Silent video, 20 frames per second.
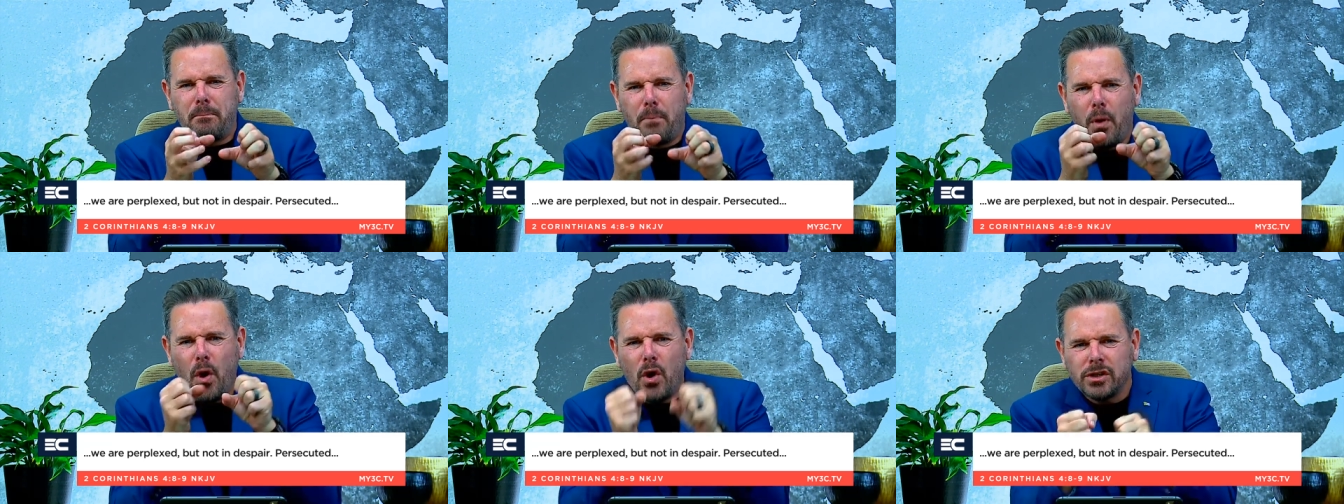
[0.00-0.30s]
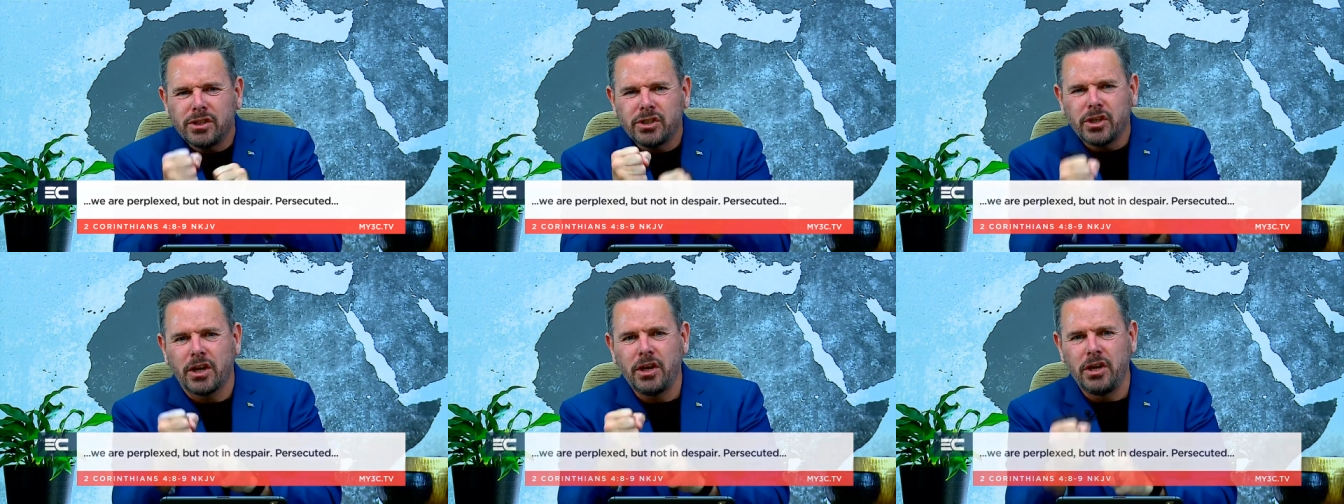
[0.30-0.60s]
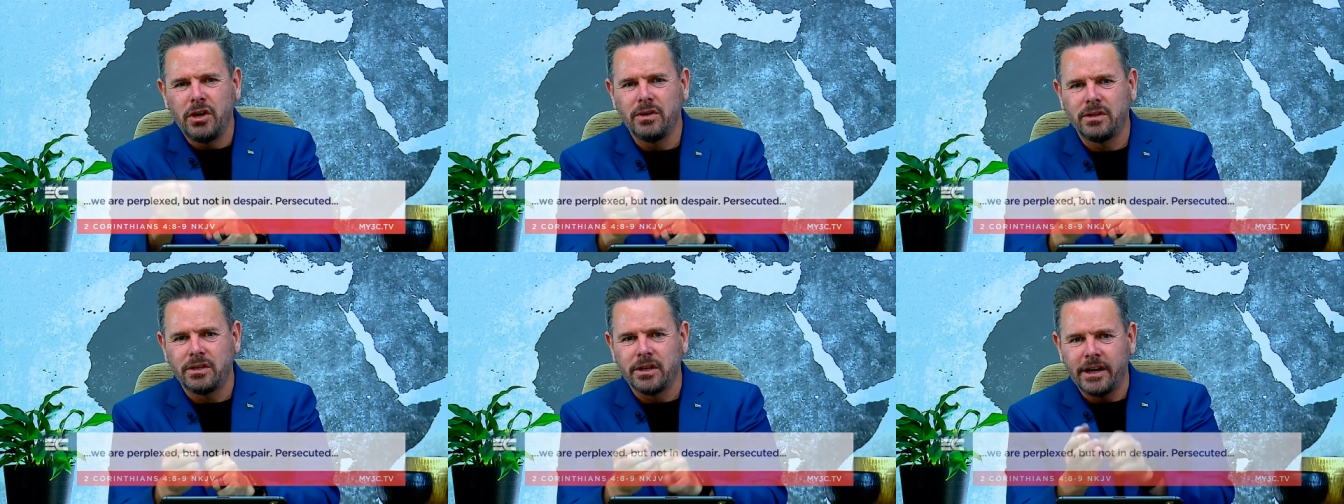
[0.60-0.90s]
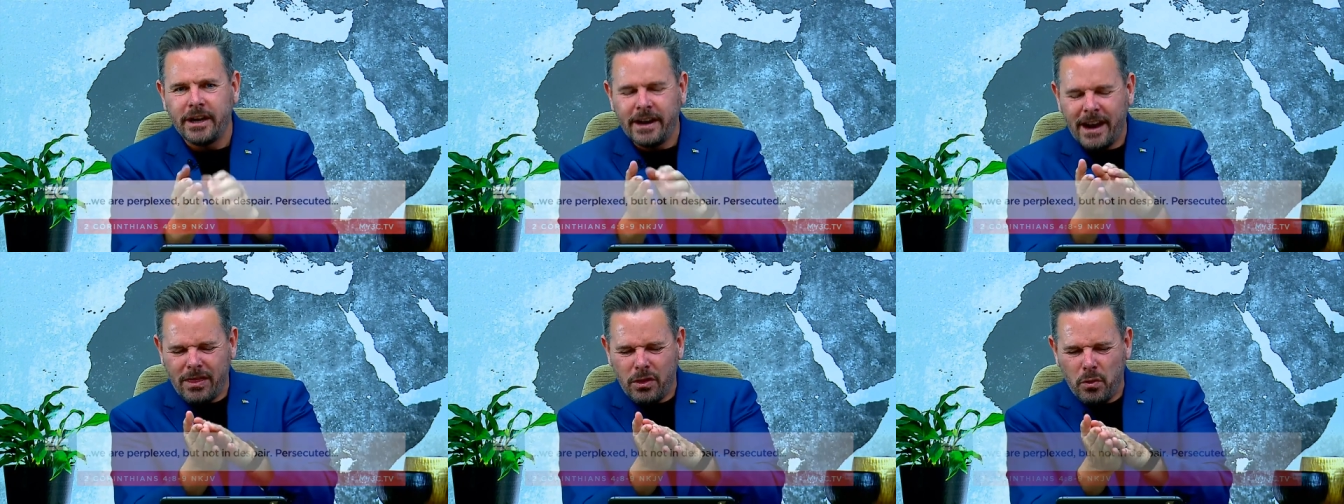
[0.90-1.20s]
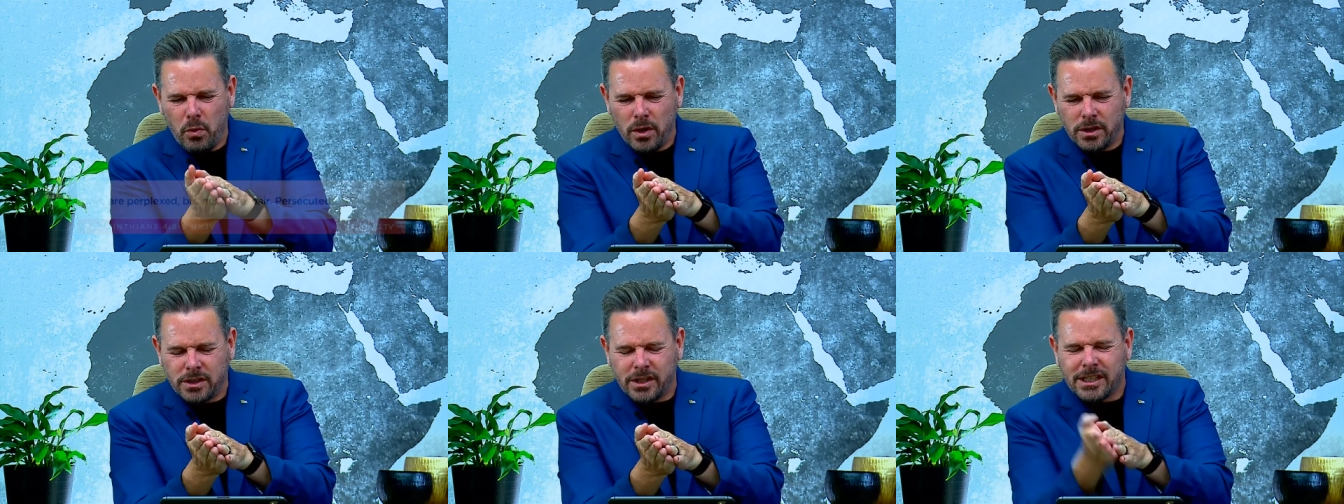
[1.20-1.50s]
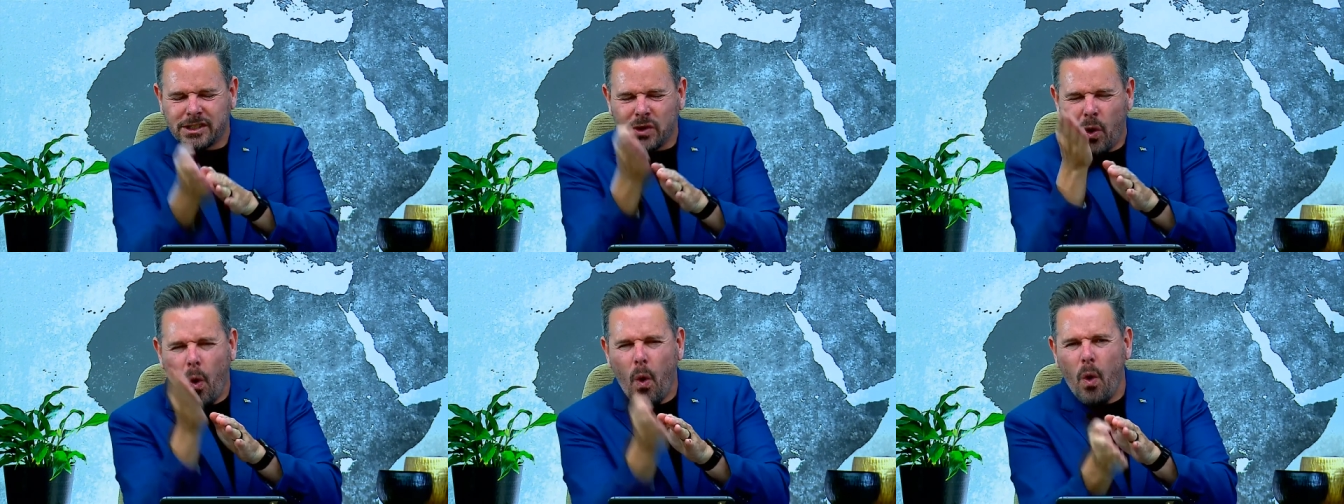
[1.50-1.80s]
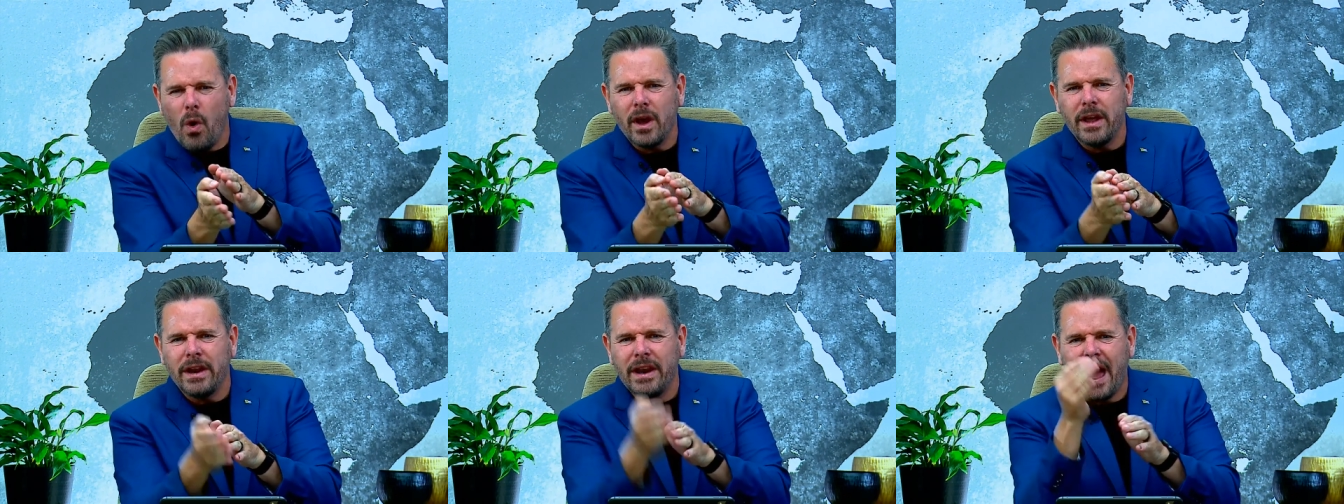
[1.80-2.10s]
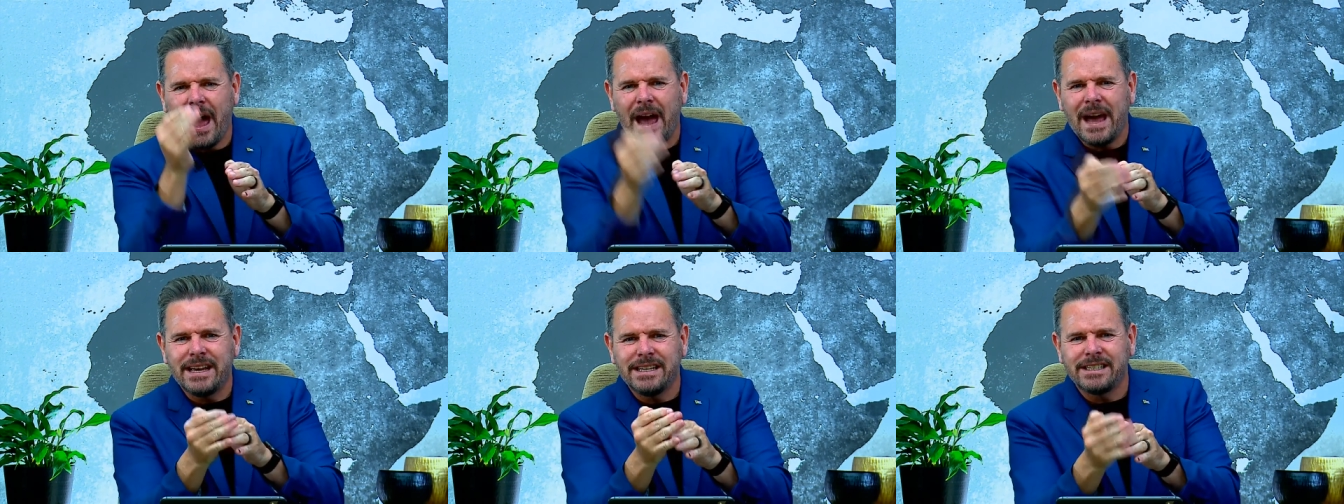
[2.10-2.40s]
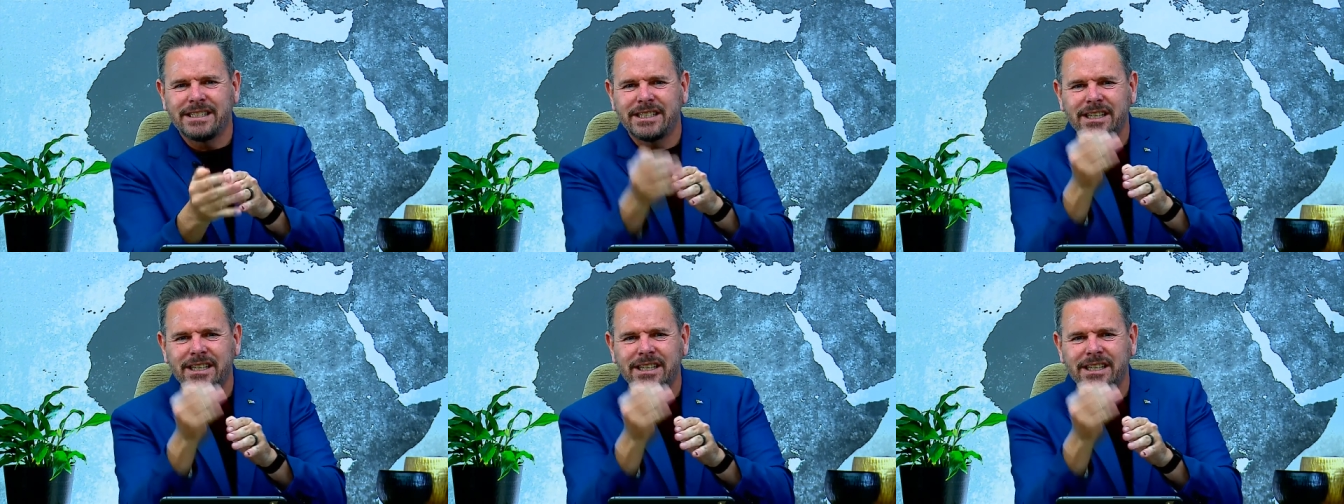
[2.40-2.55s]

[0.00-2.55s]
persecuted. In other words, there's organized,